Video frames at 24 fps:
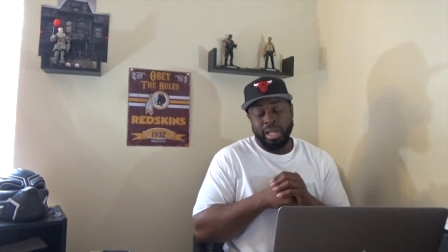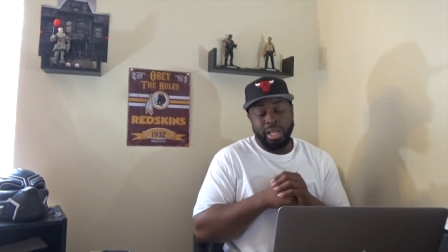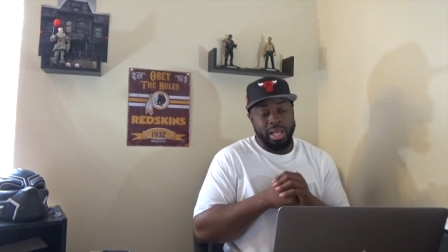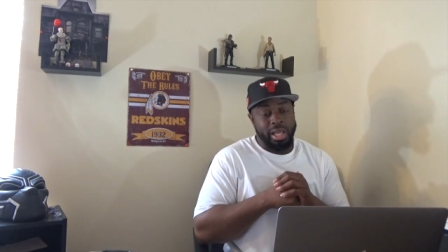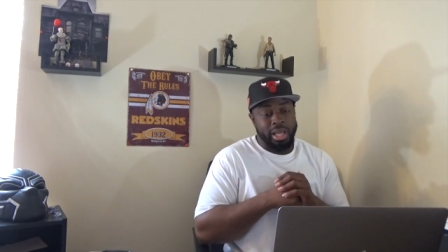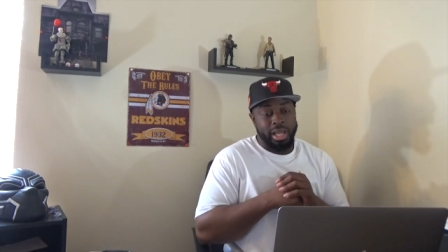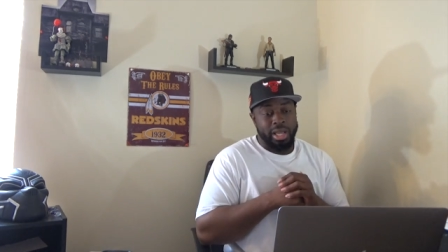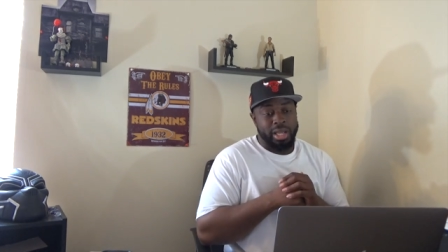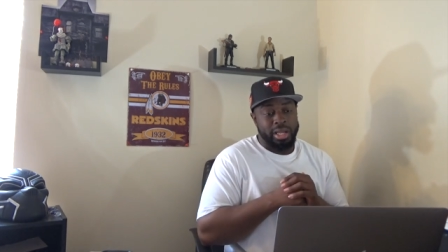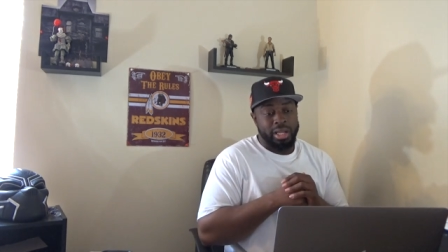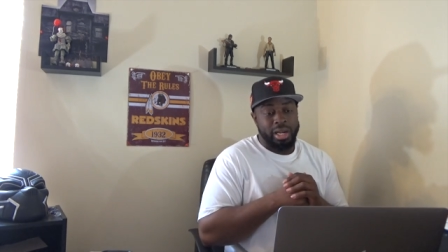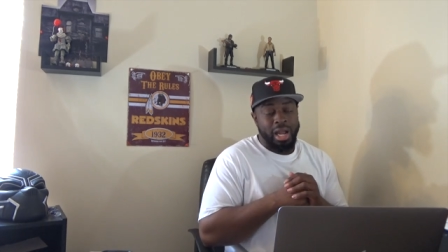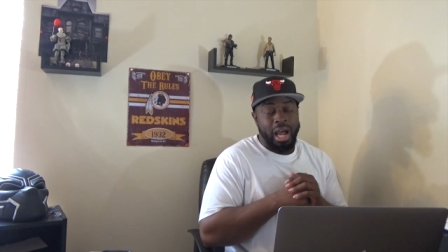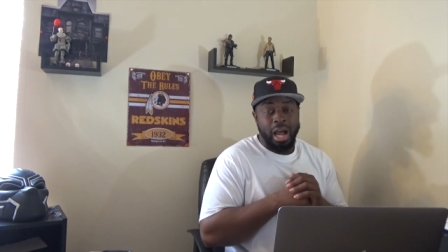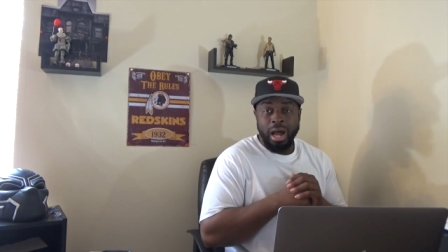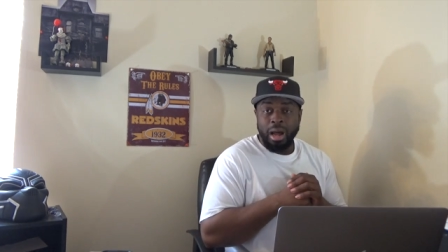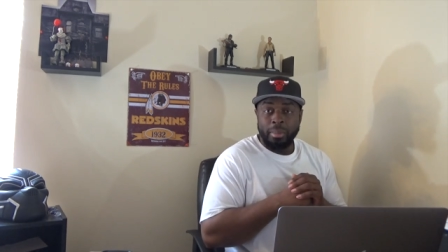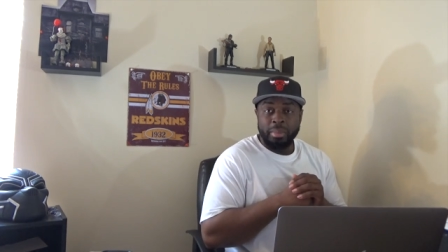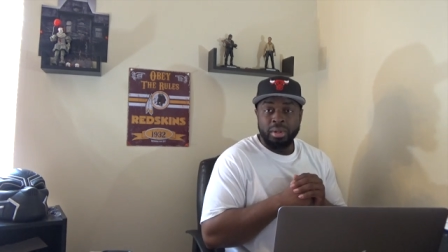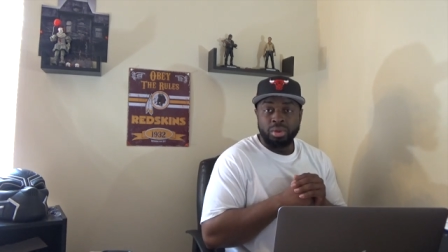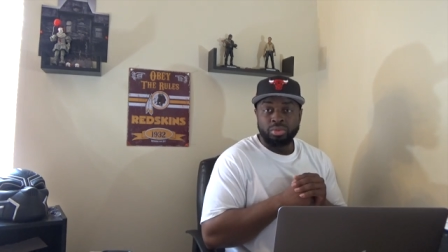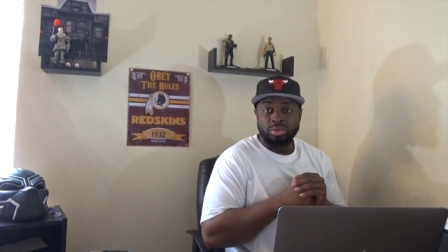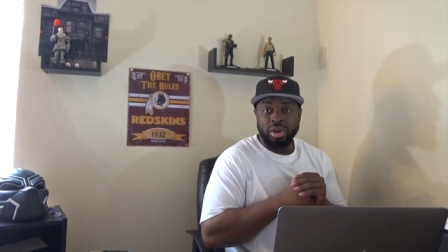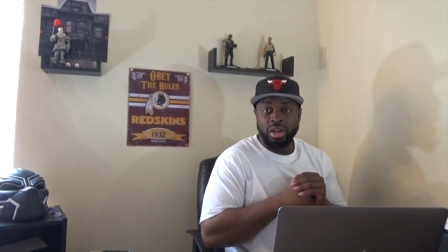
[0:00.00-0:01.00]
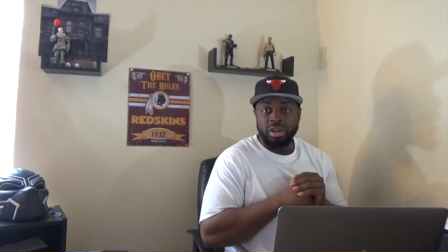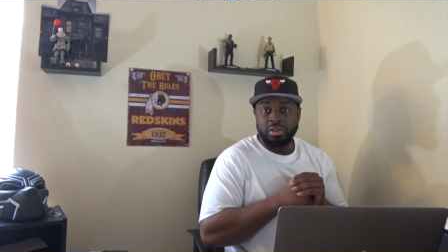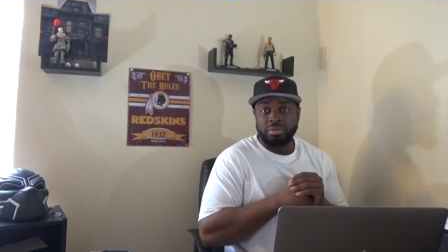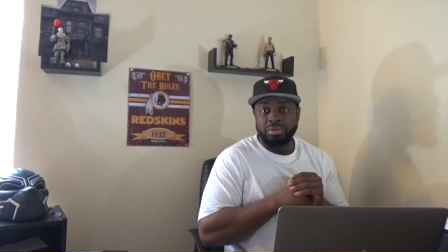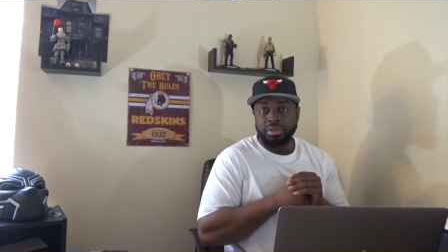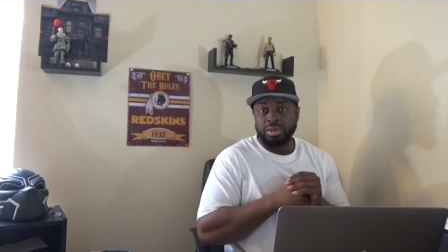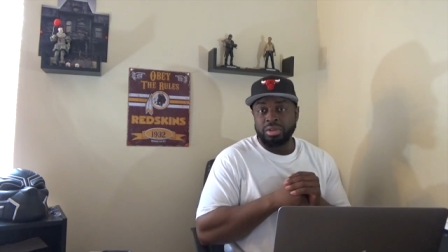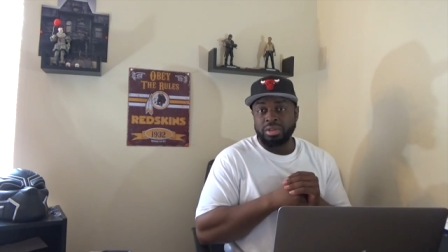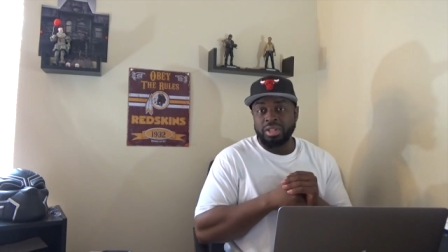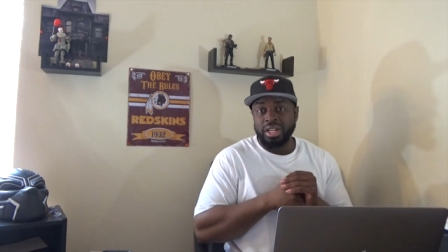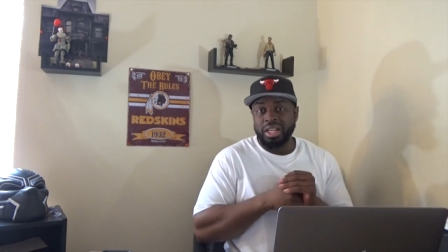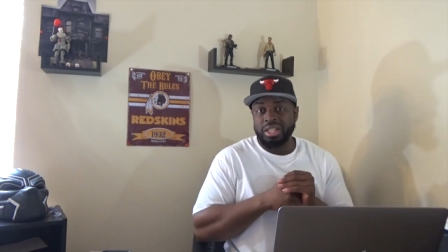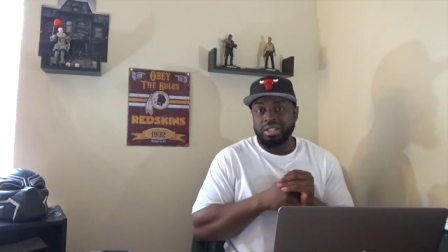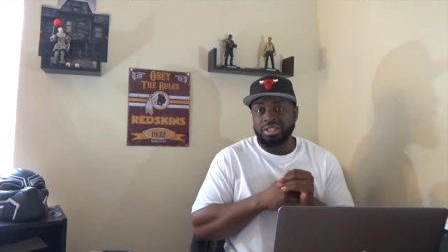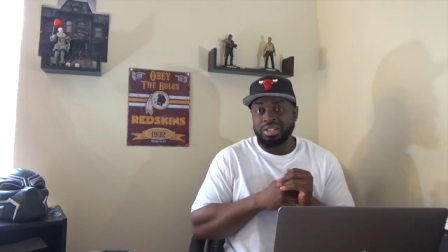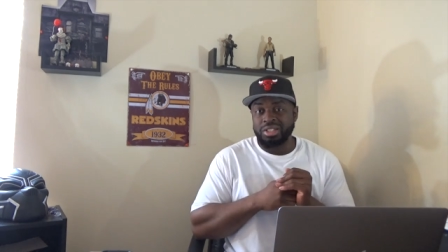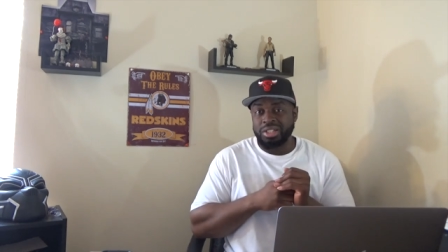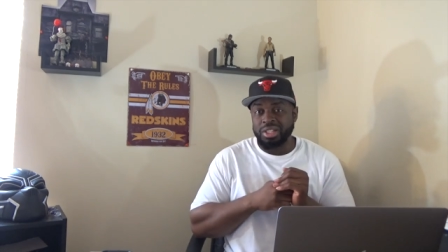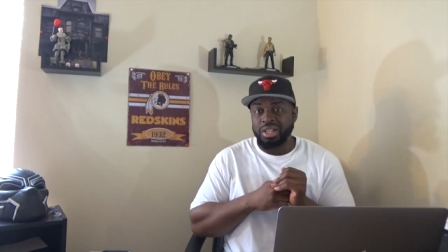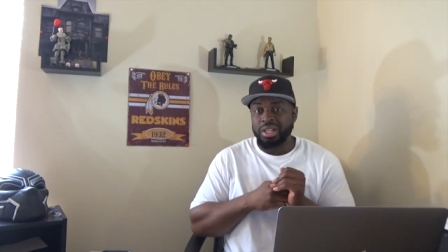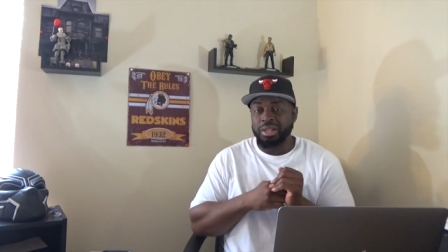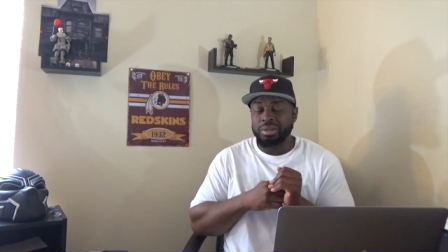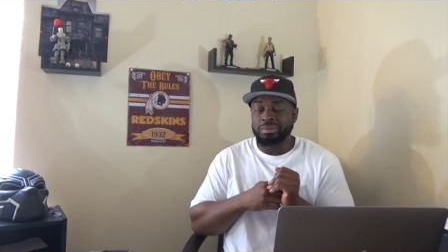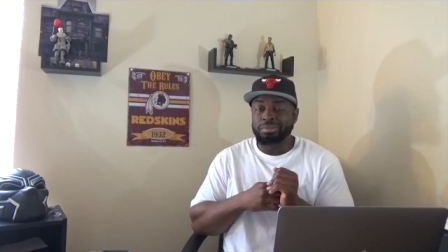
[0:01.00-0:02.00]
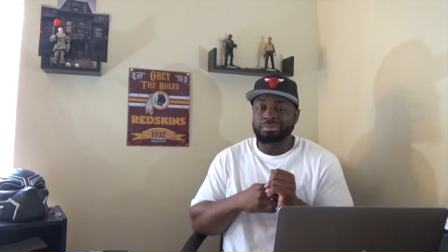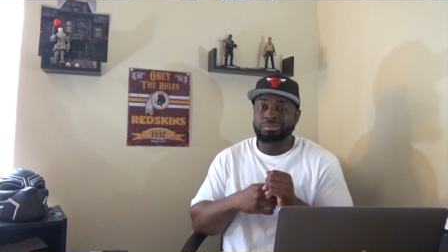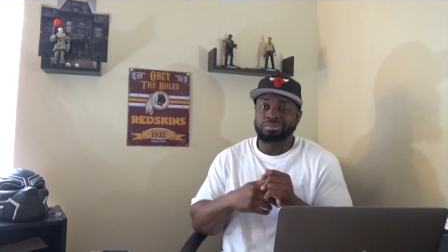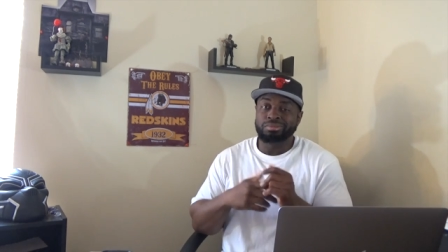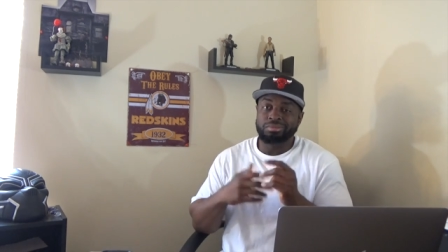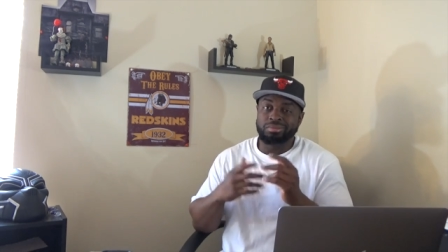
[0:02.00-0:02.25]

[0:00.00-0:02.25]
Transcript: and I'll be ready for the next gen